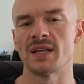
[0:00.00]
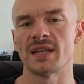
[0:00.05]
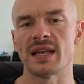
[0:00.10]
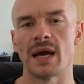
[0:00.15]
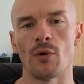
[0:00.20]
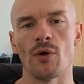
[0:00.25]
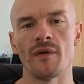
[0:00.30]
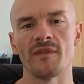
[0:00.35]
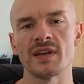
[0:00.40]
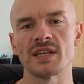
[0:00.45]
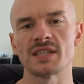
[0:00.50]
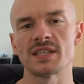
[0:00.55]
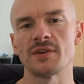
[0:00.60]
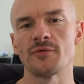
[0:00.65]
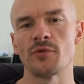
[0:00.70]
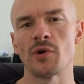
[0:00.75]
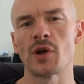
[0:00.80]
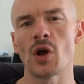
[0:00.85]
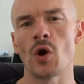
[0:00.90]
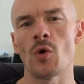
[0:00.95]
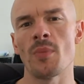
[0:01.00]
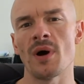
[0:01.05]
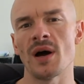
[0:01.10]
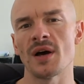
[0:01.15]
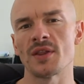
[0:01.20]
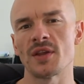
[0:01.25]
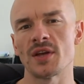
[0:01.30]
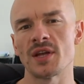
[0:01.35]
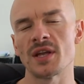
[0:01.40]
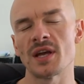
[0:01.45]
Now, obviously, if we go
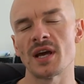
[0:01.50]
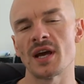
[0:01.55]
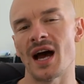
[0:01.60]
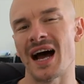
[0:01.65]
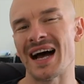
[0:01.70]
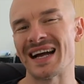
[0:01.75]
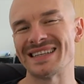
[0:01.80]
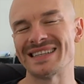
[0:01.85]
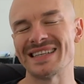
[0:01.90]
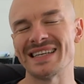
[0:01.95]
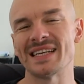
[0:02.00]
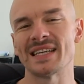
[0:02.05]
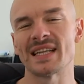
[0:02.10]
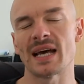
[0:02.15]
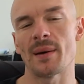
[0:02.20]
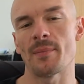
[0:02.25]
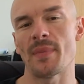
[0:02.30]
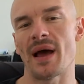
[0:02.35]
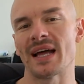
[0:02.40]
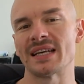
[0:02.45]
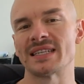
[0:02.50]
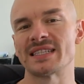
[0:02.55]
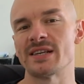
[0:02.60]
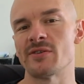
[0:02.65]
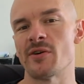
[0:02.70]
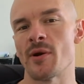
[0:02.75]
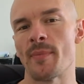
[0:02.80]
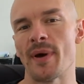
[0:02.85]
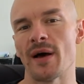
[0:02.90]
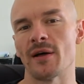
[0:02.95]
by the idea that
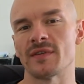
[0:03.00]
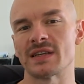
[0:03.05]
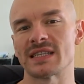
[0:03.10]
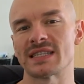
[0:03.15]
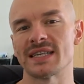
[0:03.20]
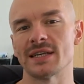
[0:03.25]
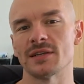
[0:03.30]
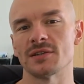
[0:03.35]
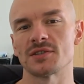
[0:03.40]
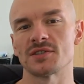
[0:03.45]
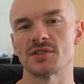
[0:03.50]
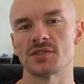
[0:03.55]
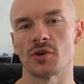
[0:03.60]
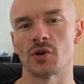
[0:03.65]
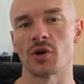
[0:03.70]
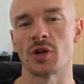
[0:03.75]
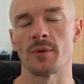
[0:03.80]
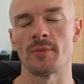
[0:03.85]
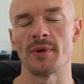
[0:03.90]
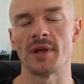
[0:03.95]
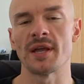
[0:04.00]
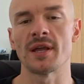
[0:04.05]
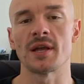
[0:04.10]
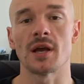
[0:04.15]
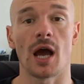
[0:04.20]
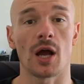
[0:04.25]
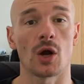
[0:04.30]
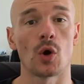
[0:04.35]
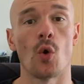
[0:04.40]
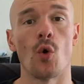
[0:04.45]
anterior pelvic tilts are going to
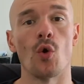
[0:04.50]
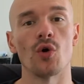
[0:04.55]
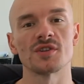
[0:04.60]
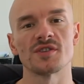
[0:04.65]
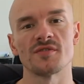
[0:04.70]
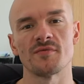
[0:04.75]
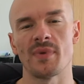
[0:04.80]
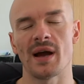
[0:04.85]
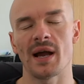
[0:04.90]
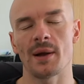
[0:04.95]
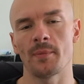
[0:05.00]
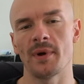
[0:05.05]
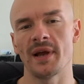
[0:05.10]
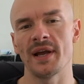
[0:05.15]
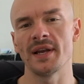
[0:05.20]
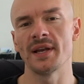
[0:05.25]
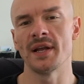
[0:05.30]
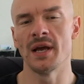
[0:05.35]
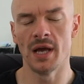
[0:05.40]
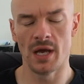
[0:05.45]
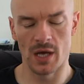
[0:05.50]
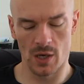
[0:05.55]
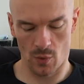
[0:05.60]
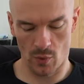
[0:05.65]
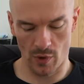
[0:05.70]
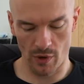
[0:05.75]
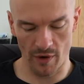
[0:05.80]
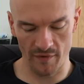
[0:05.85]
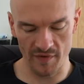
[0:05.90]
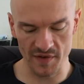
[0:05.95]
be a cause of back pain,
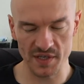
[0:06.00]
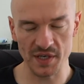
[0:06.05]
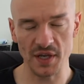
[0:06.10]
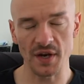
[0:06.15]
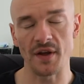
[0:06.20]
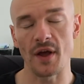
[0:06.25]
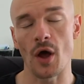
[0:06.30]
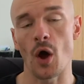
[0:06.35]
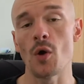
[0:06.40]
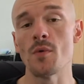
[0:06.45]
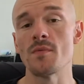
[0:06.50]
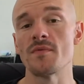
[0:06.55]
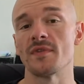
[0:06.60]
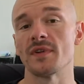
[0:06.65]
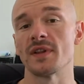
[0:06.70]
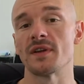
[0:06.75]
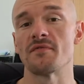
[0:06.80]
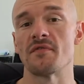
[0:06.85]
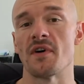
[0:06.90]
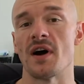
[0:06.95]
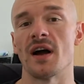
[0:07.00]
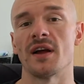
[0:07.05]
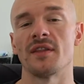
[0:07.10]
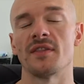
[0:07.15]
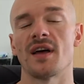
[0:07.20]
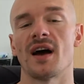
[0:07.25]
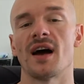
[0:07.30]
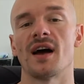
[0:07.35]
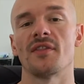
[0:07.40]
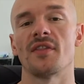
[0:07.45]
we're obviously going to hopefully
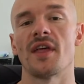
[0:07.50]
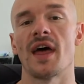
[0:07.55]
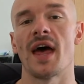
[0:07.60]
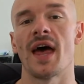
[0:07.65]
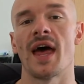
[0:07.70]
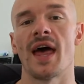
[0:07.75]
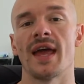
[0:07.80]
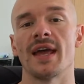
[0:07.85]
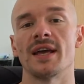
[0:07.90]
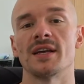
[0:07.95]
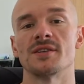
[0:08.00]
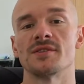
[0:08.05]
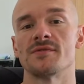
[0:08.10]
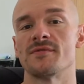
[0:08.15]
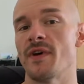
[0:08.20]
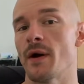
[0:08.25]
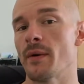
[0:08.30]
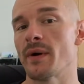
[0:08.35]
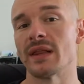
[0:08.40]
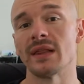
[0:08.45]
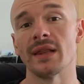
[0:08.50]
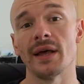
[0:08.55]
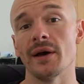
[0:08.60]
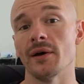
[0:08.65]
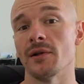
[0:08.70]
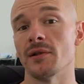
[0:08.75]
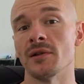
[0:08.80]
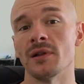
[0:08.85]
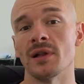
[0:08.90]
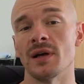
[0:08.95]
find that there is very
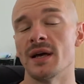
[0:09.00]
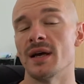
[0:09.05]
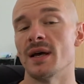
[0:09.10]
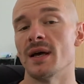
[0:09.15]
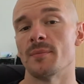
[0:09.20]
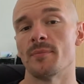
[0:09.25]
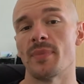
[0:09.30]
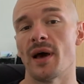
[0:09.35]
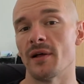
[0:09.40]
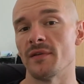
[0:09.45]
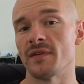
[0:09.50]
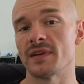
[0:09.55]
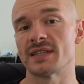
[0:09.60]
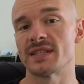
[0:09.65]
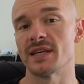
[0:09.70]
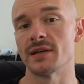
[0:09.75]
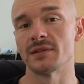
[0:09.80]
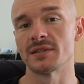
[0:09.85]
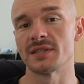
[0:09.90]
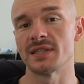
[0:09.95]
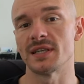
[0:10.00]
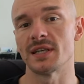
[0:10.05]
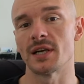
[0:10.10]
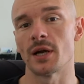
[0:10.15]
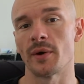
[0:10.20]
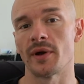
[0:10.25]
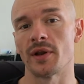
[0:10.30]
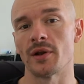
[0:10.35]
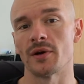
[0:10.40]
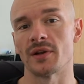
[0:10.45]
little pelvic tilting
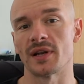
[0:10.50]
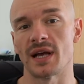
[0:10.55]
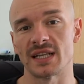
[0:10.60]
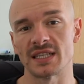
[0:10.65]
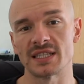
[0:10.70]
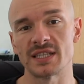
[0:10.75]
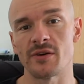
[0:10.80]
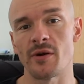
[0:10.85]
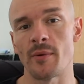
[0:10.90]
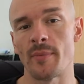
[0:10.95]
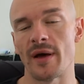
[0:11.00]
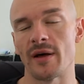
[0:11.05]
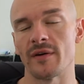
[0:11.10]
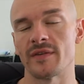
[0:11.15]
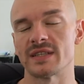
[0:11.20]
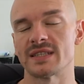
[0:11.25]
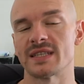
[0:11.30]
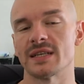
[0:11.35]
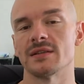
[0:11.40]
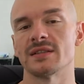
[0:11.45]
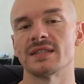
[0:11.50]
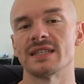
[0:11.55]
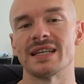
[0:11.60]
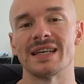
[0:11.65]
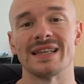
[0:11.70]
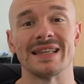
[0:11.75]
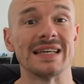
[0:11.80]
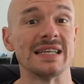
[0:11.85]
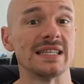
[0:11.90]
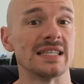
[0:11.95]
going on, anterior pelvic tilting
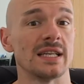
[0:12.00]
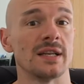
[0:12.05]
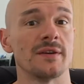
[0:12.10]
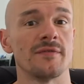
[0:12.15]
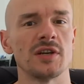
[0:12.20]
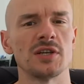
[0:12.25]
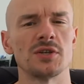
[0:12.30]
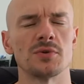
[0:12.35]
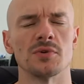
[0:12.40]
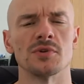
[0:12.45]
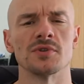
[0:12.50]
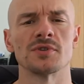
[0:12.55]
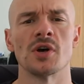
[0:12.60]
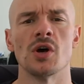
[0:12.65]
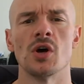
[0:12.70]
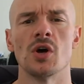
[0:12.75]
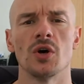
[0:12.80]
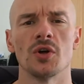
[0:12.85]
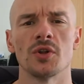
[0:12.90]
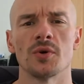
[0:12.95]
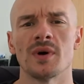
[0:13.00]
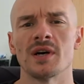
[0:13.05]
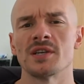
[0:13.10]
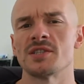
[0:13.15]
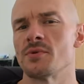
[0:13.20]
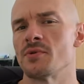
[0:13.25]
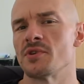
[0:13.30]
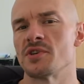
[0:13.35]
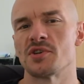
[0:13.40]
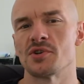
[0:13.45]
in these individuals.
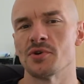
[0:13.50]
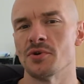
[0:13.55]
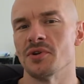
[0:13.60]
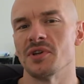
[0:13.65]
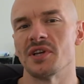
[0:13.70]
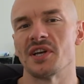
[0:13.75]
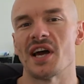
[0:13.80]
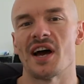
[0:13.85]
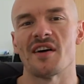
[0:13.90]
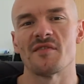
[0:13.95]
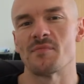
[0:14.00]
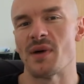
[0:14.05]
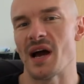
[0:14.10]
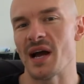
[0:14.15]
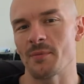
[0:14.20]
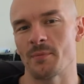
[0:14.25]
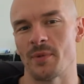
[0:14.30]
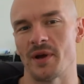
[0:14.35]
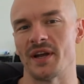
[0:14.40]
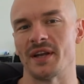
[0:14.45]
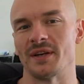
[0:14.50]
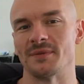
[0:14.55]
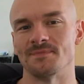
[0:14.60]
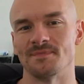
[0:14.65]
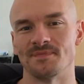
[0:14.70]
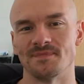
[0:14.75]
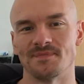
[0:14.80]
Otherwise, they would surely have back pain.